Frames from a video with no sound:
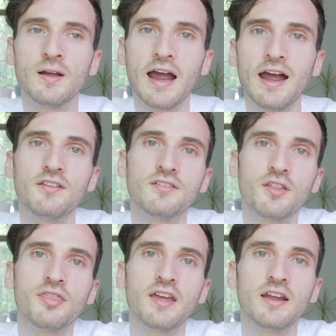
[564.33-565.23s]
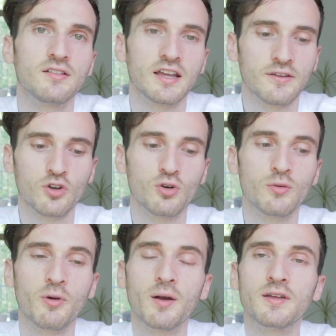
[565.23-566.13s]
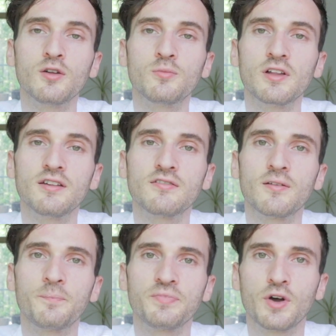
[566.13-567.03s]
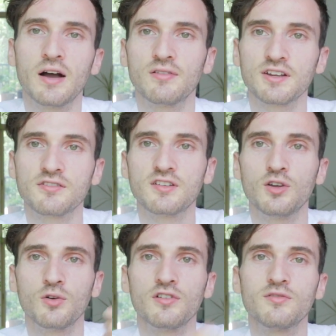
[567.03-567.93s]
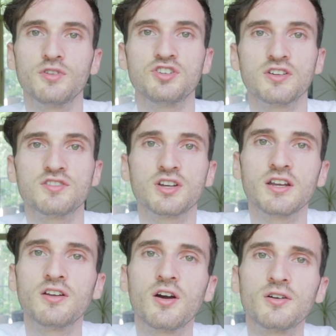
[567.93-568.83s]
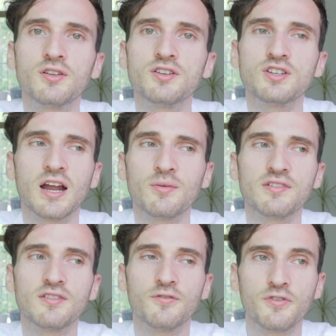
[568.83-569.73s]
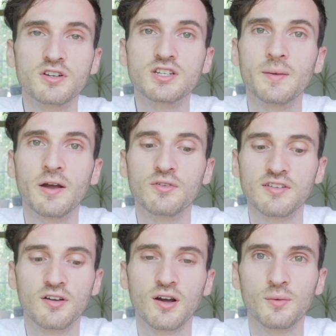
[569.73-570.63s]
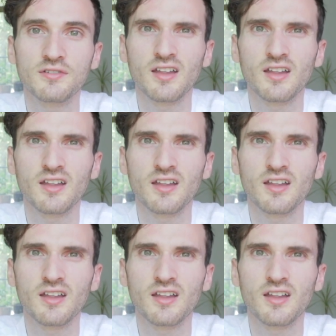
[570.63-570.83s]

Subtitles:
as a thing. Like if you go to a barbecue place, they'll have like skewers with just chicken cartilage. And the first time I was here, I was